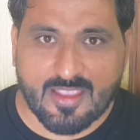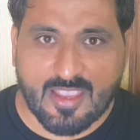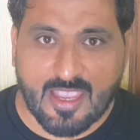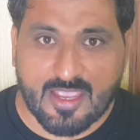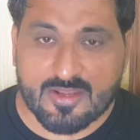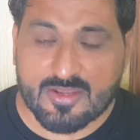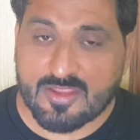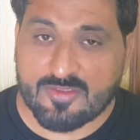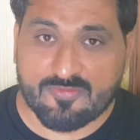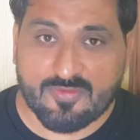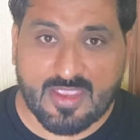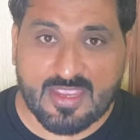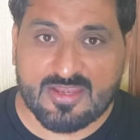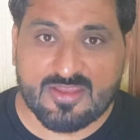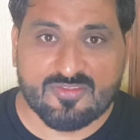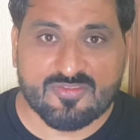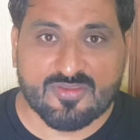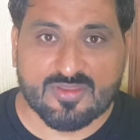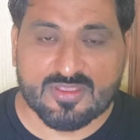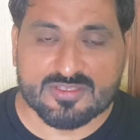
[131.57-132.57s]
And if
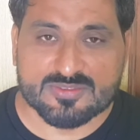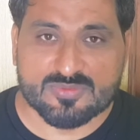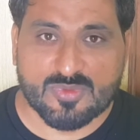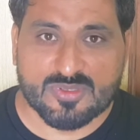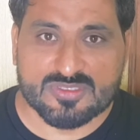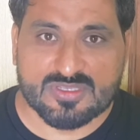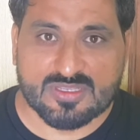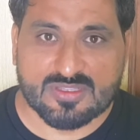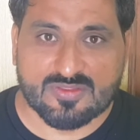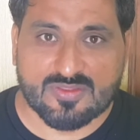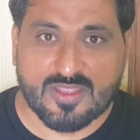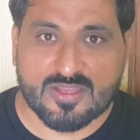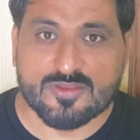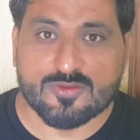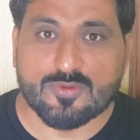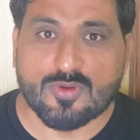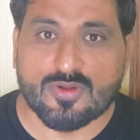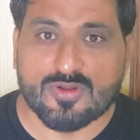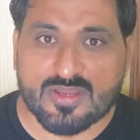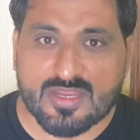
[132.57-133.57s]
anything is missing, then
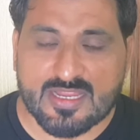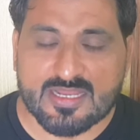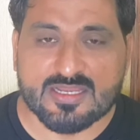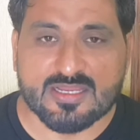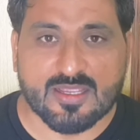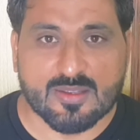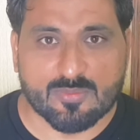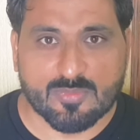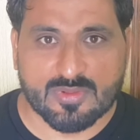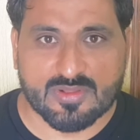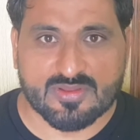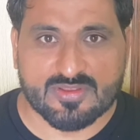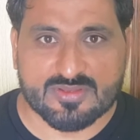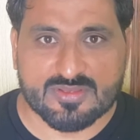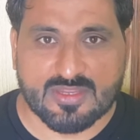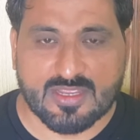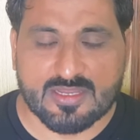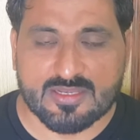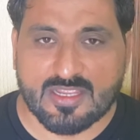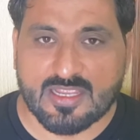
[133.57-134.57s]
you are
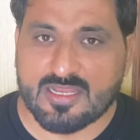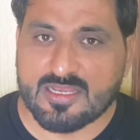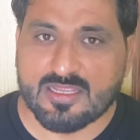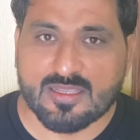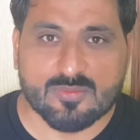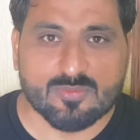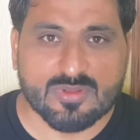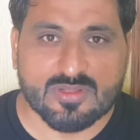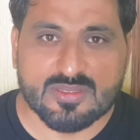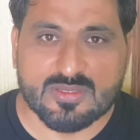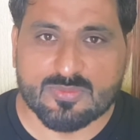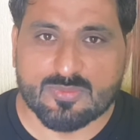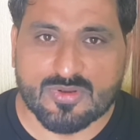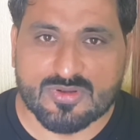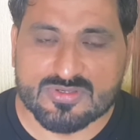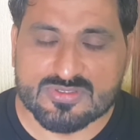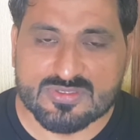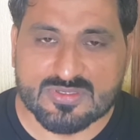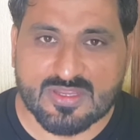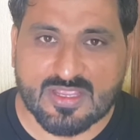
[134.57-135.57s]
incomplete. An incomplete
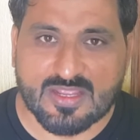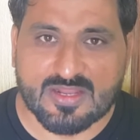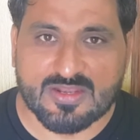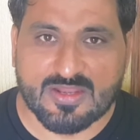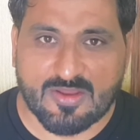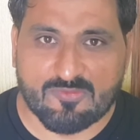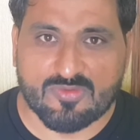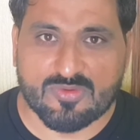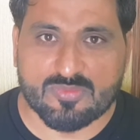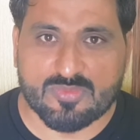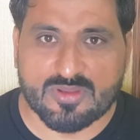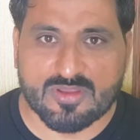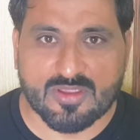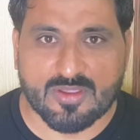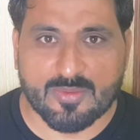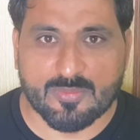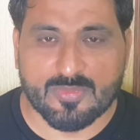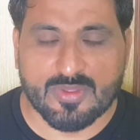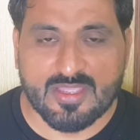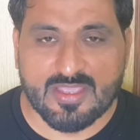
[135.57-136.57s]
person can never
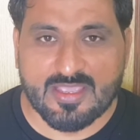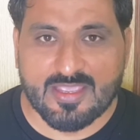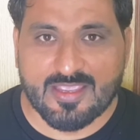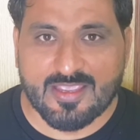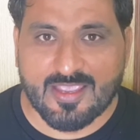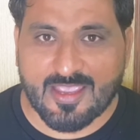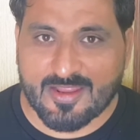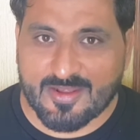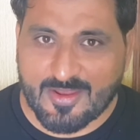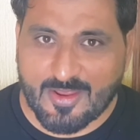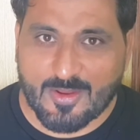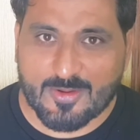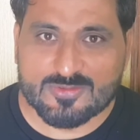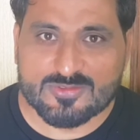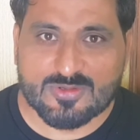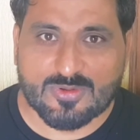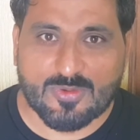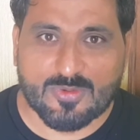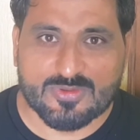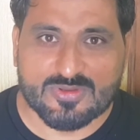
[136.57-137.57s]
become an
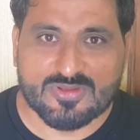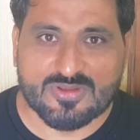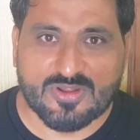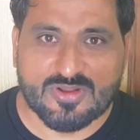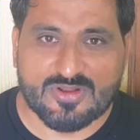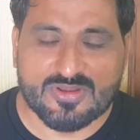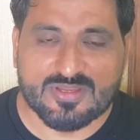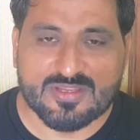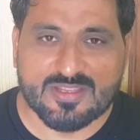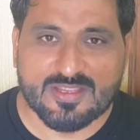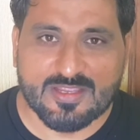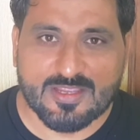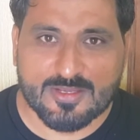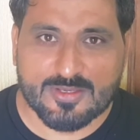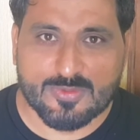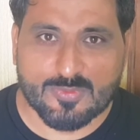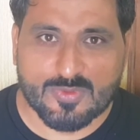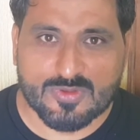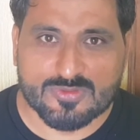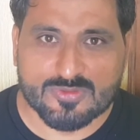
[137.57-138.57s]
extraordinary
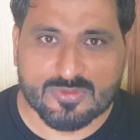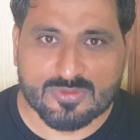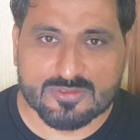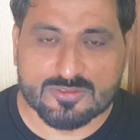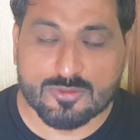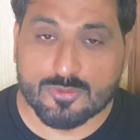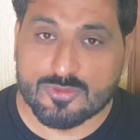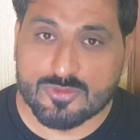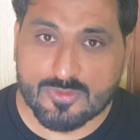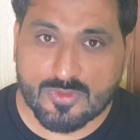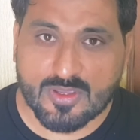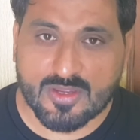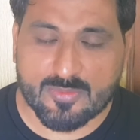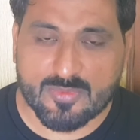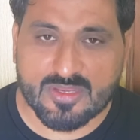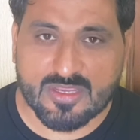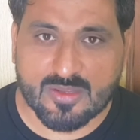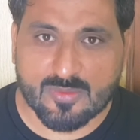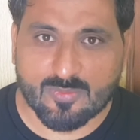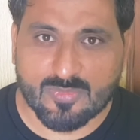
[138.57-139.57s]
individual. So you got to
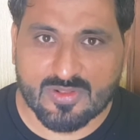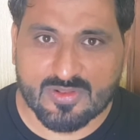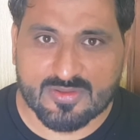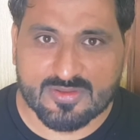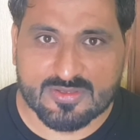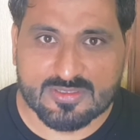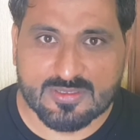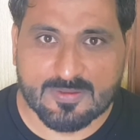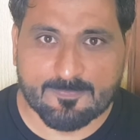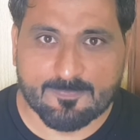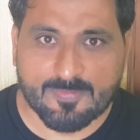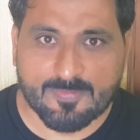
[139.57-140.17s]
be complete.